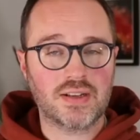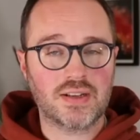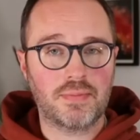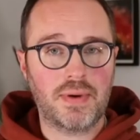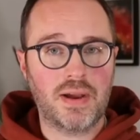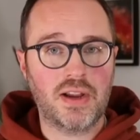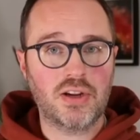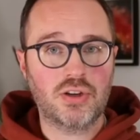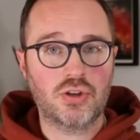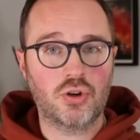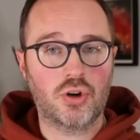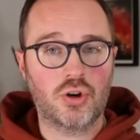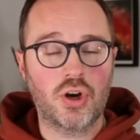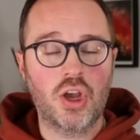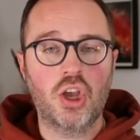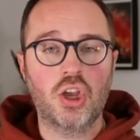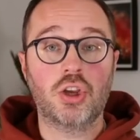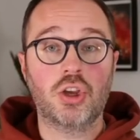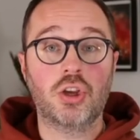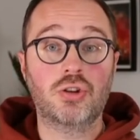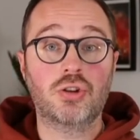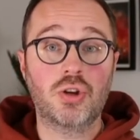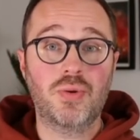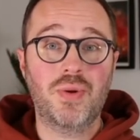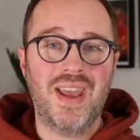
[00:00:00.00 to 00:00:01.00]
And make sure
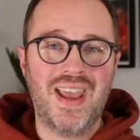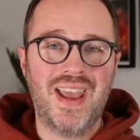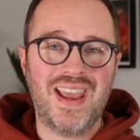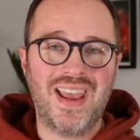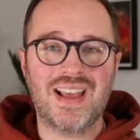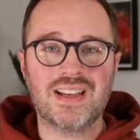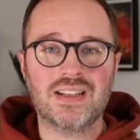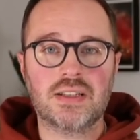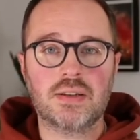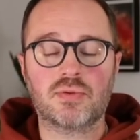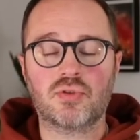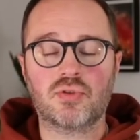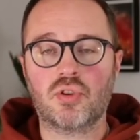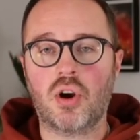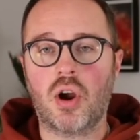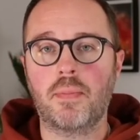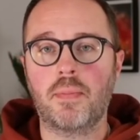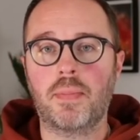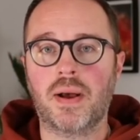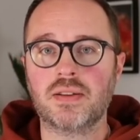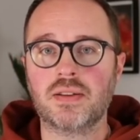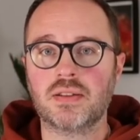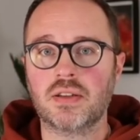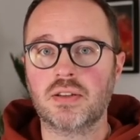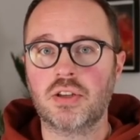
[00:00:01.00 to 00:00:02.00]
you do hit that subscribe
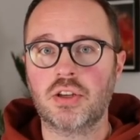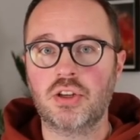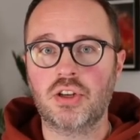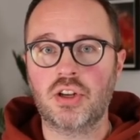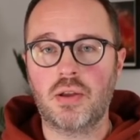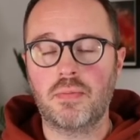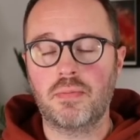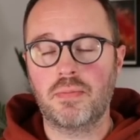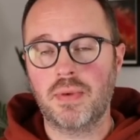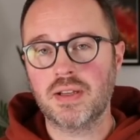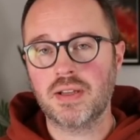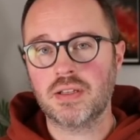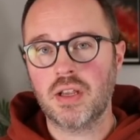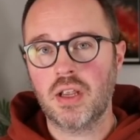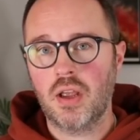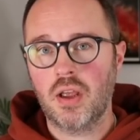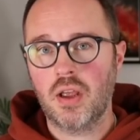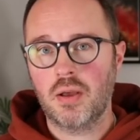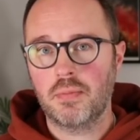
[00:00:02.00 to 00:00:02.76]
button so you don't miss